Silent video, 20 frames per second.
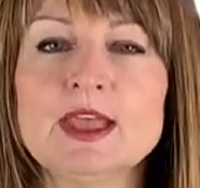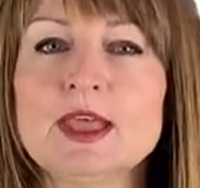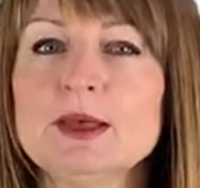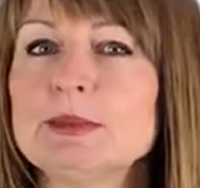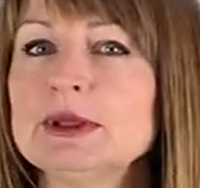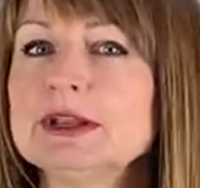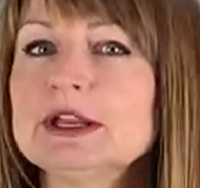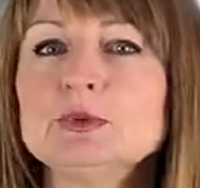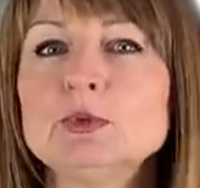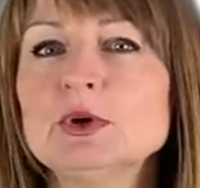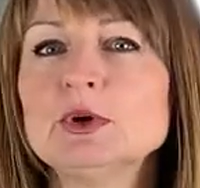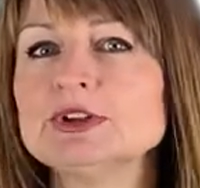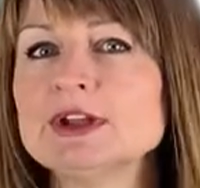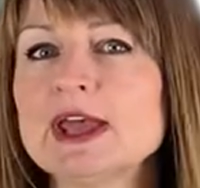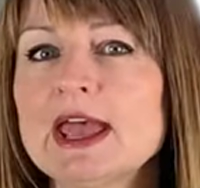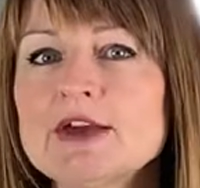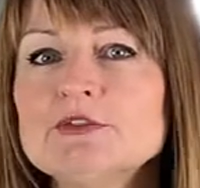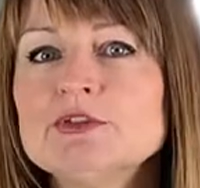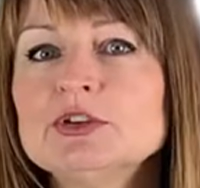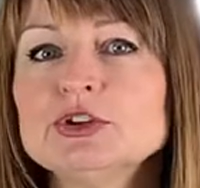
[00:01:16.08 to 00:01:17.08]
But in
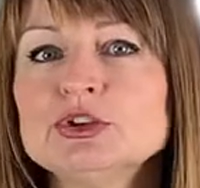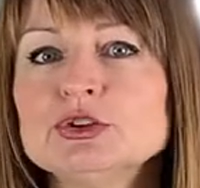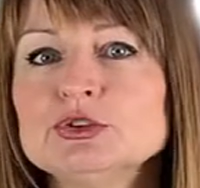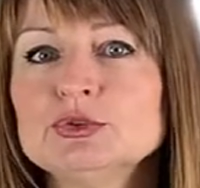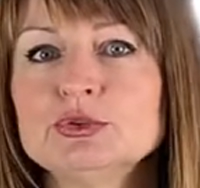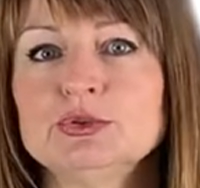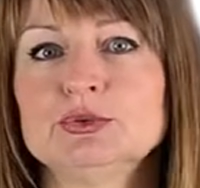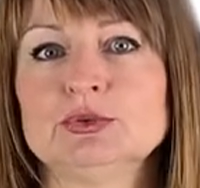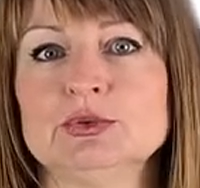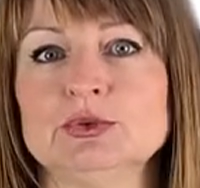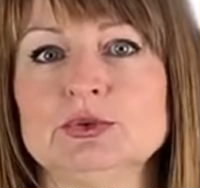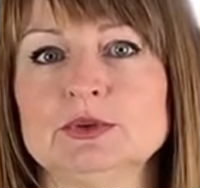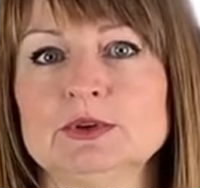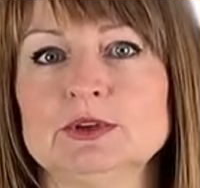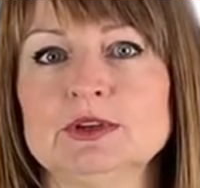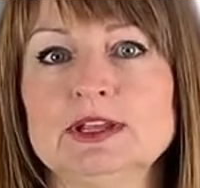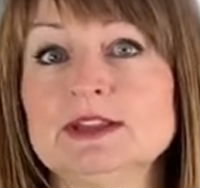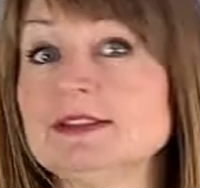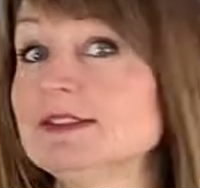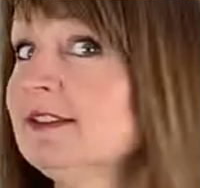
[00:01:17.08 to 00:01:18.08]
whatever you do,
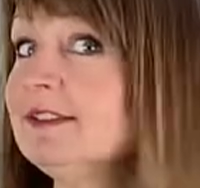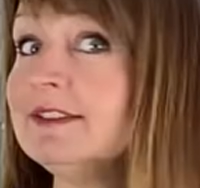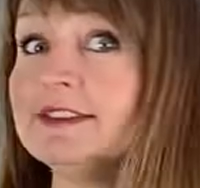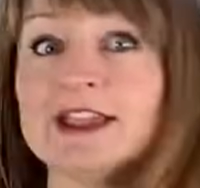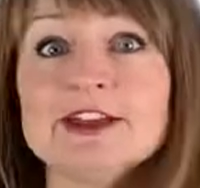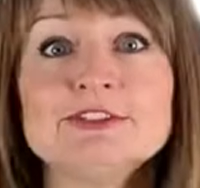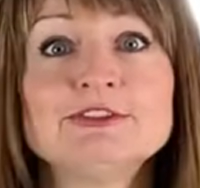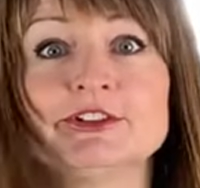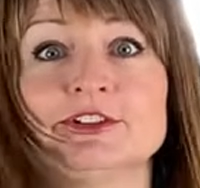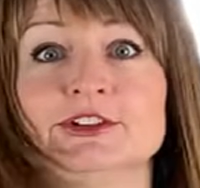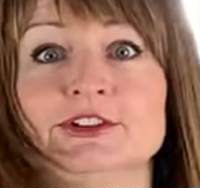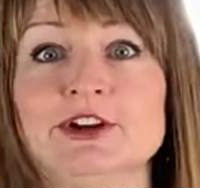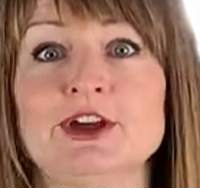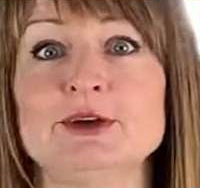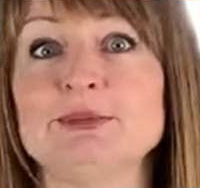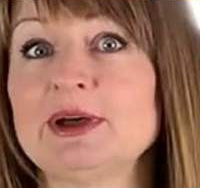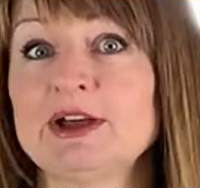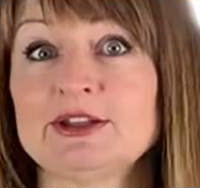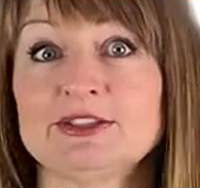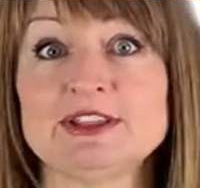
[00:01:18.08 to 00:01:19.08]
it's never
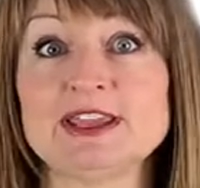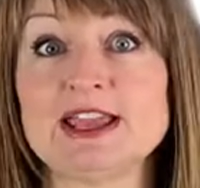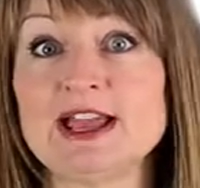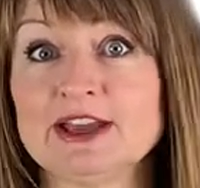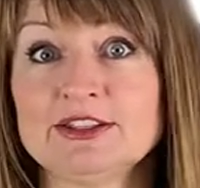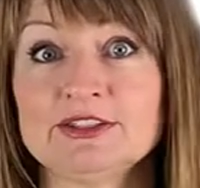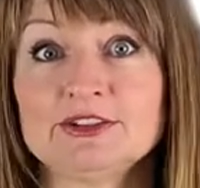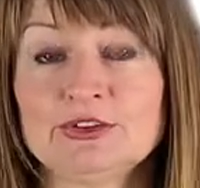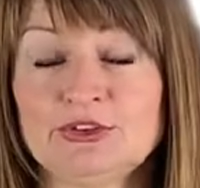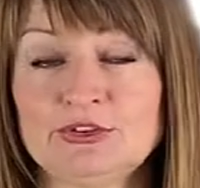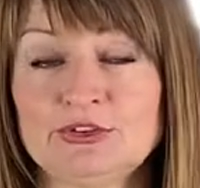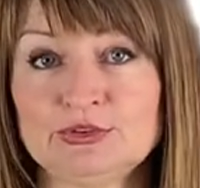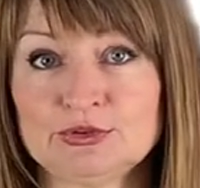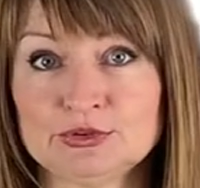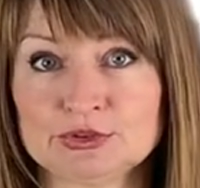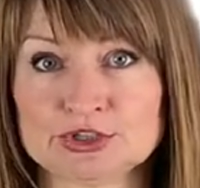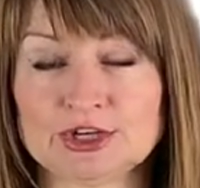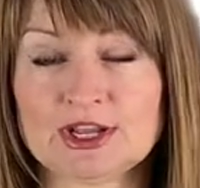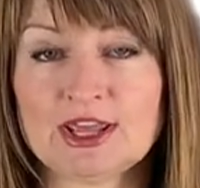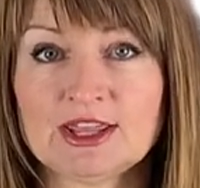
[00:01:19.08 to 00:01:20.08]
about the others to
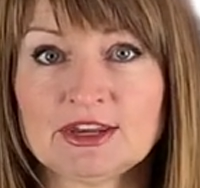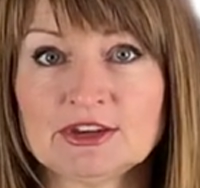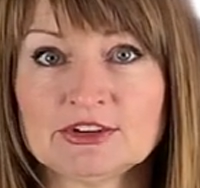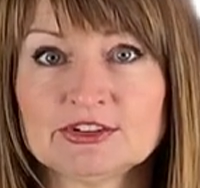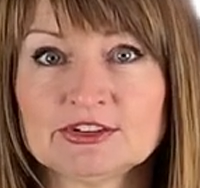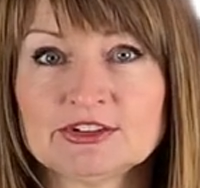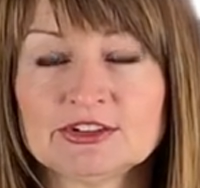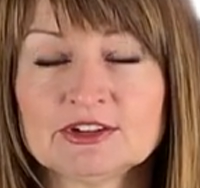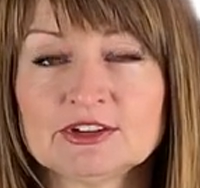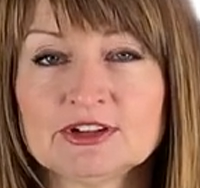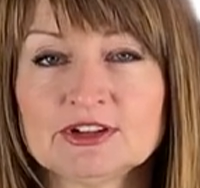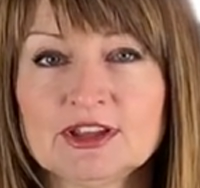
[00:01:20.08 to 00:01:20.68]
change.